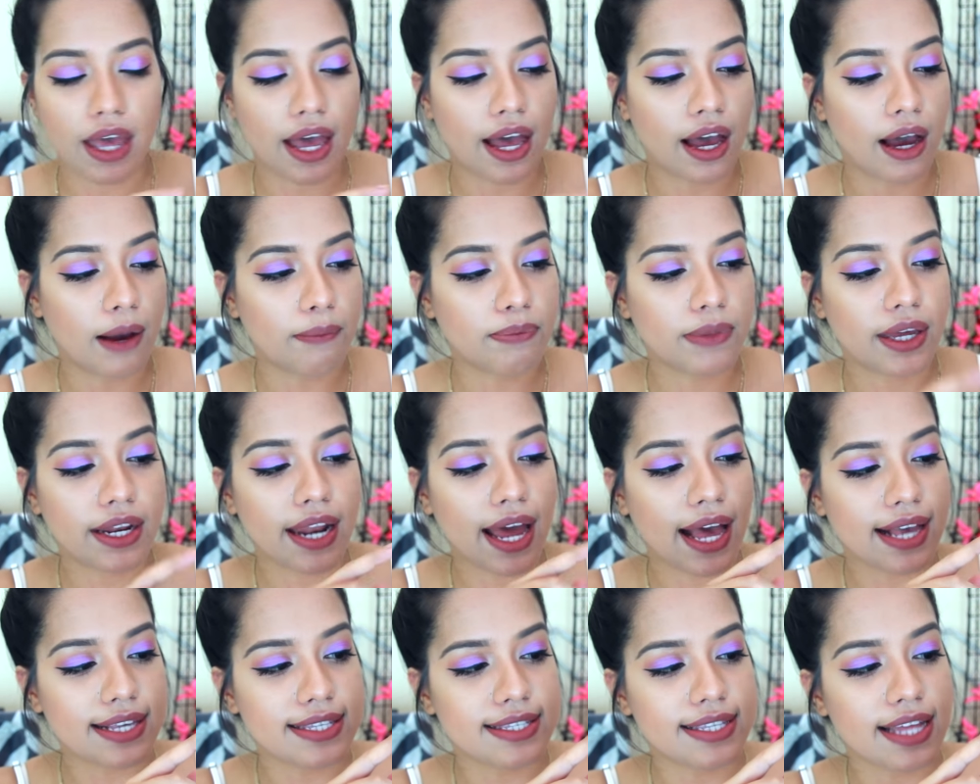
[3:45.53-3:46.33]

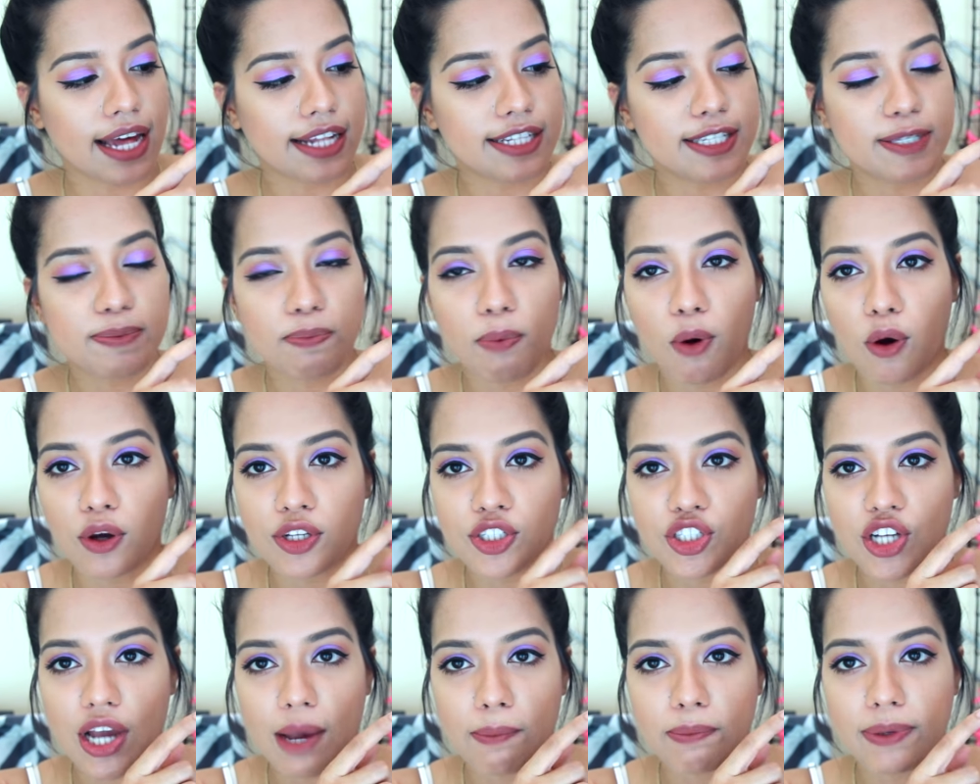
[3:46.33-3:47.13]
It has that
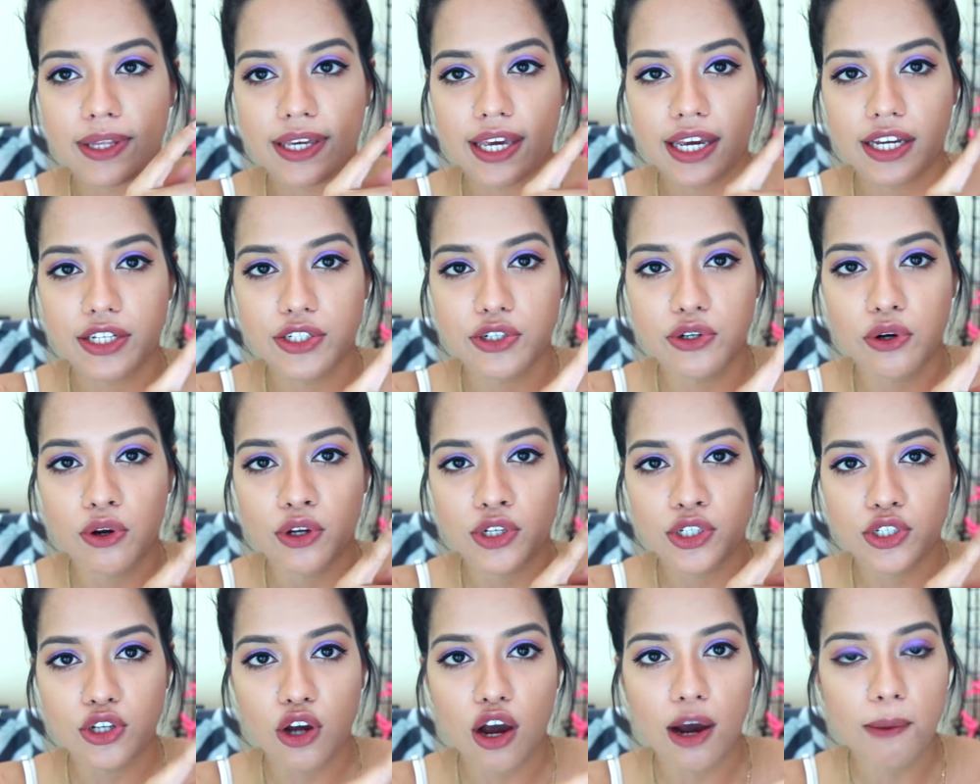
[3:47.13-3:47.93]
sponge applicator
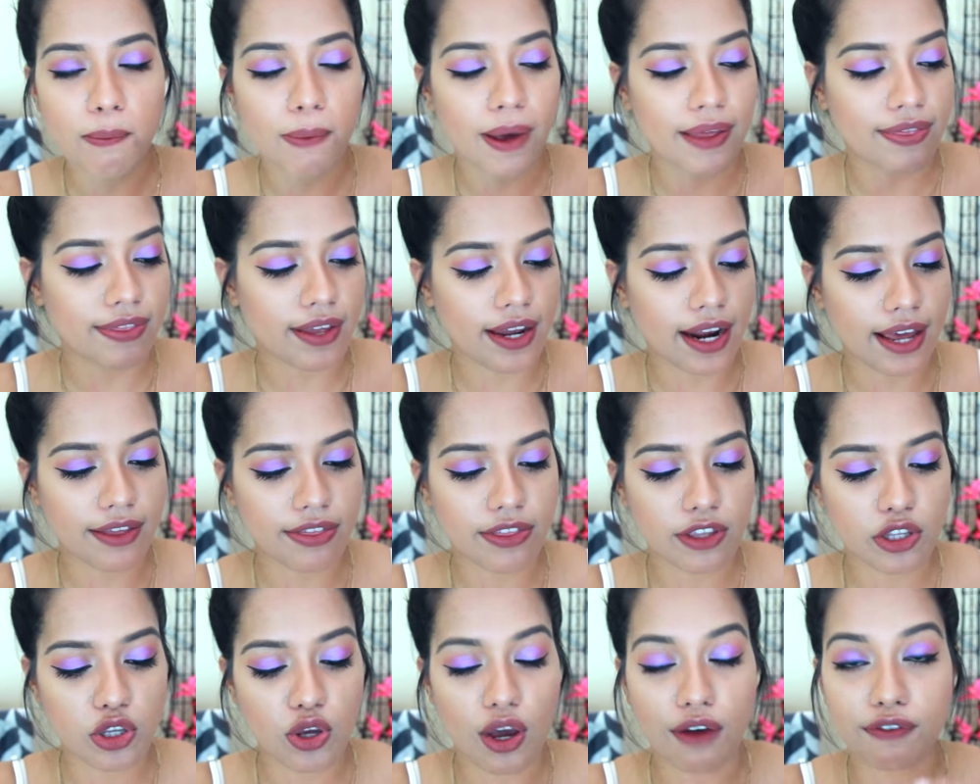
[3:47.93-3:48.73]
on top, and then I
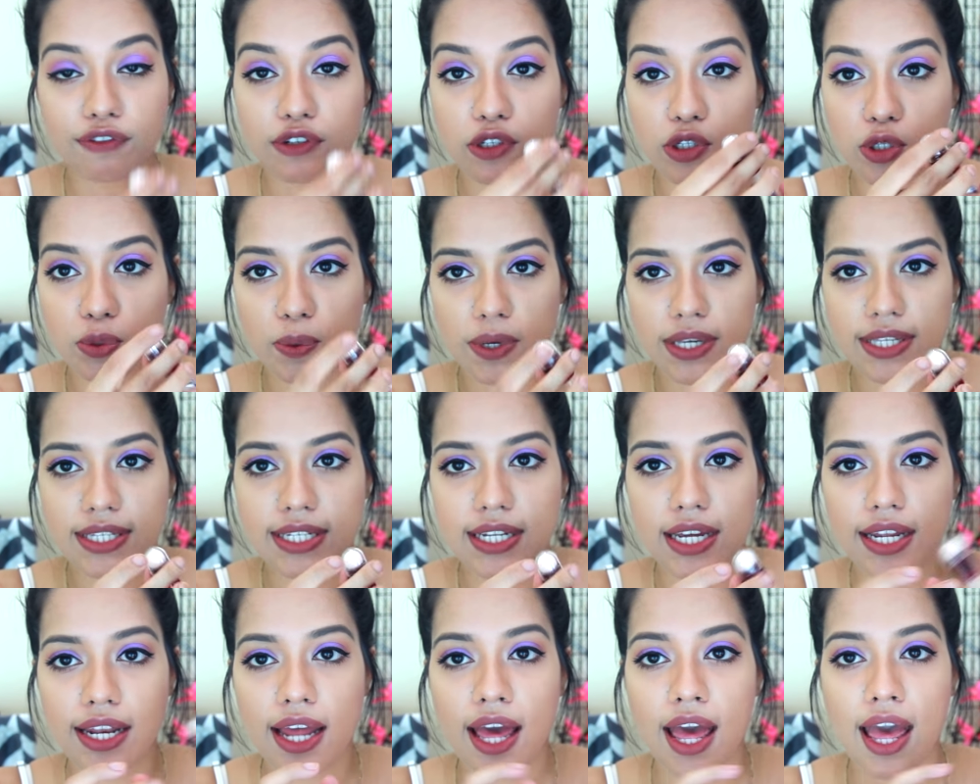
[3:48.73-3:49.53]
think you have to
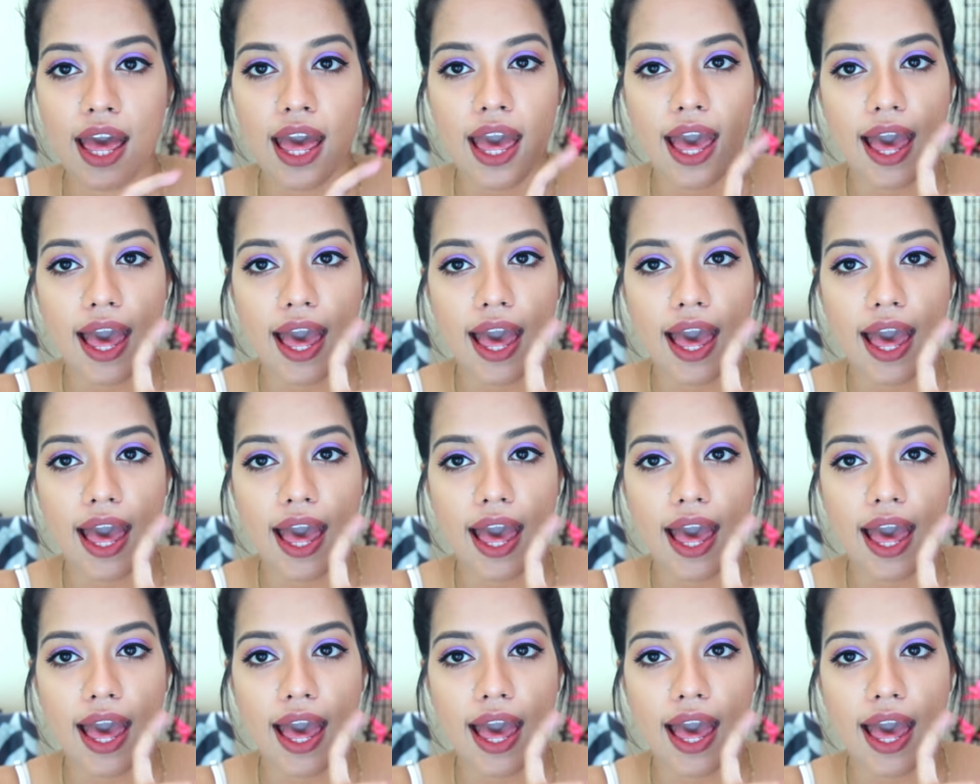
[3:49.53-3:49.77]
twist it,